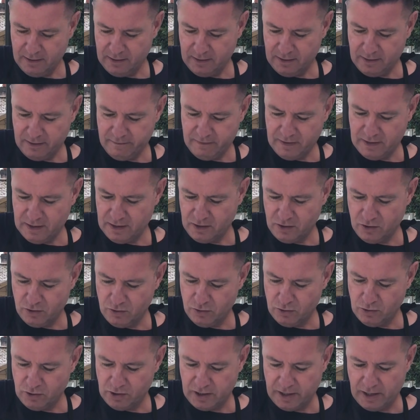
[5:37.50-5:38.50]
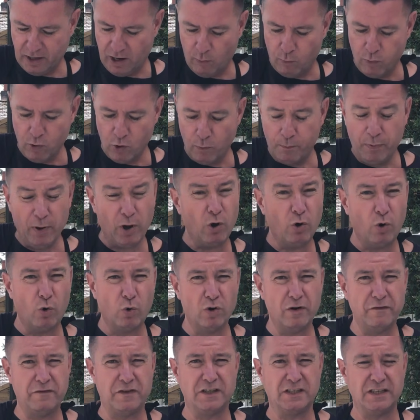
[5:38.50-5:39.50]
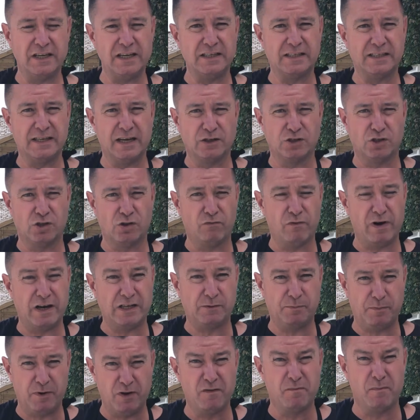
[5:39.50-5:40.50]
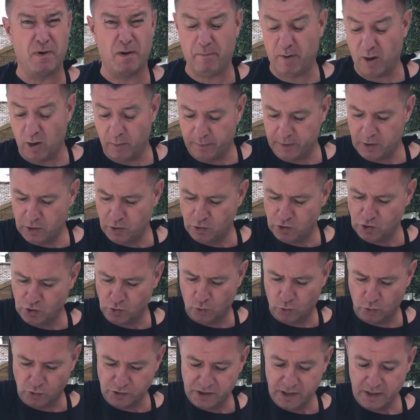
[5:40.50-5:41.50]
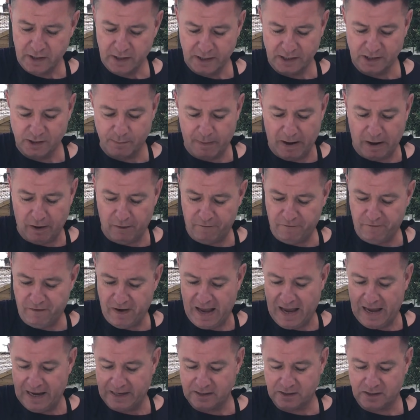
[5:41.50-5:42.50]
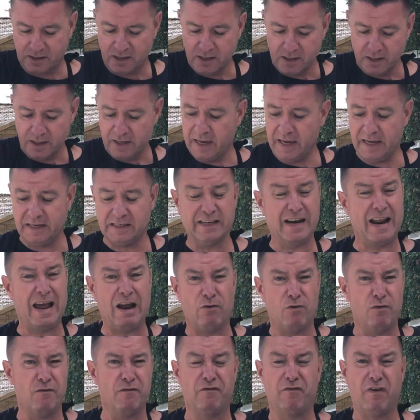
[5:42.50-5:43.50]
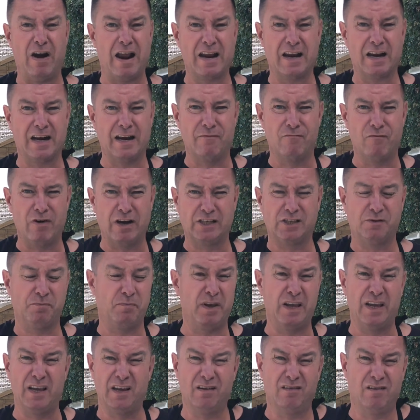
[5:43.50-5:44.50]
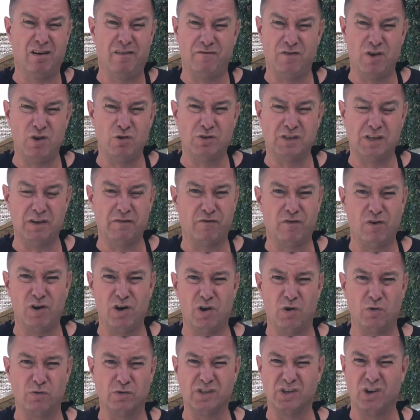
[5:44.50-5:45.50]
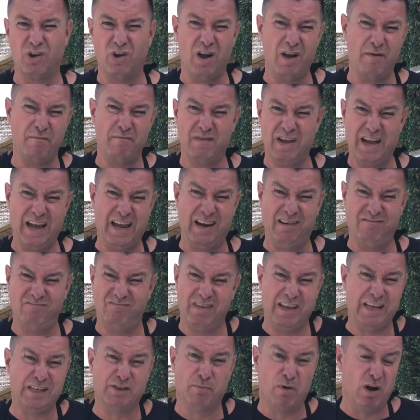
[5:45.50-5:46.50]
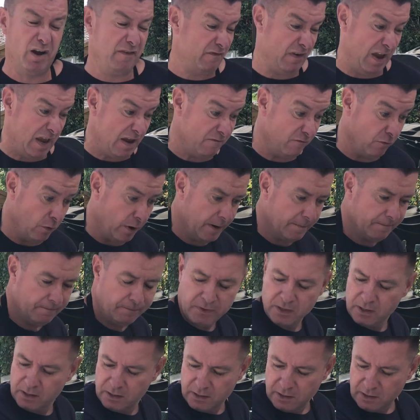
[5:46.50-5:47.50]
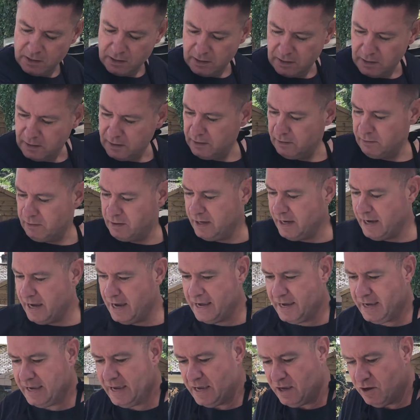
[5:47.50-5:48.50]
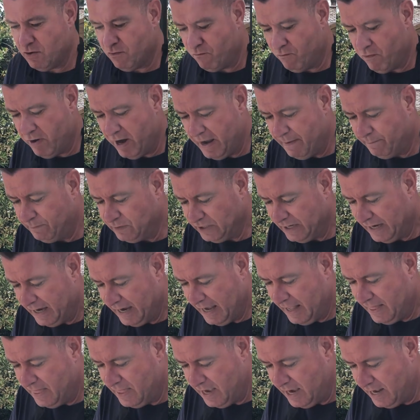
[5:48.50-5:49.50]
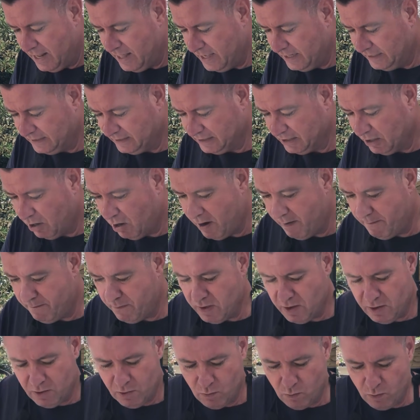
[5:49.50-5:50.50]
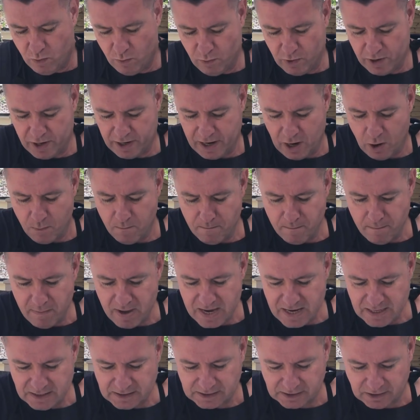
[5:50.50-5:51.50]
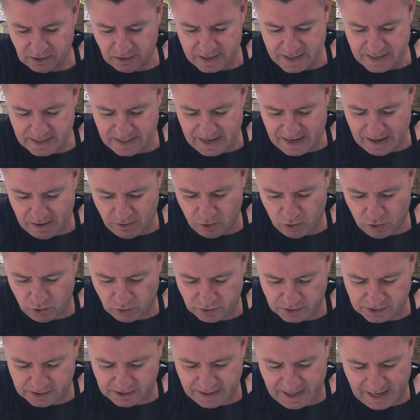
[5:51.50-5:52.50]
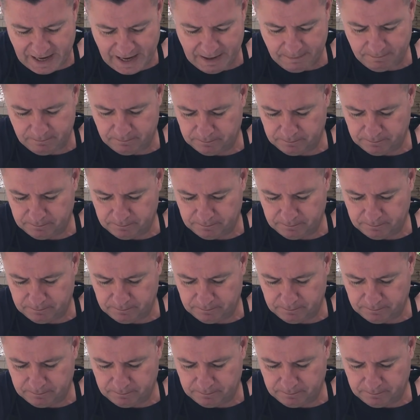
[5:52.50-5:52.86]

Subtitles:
Give it a good thing. I will put all of the details of the recipe of my barbecue sauce. As a matter of fact, it's an Aaron Franklin recipe. I've used it for a long time and it's my favourite. Okay, get your ribs, and then this time we want to go meat side down onto that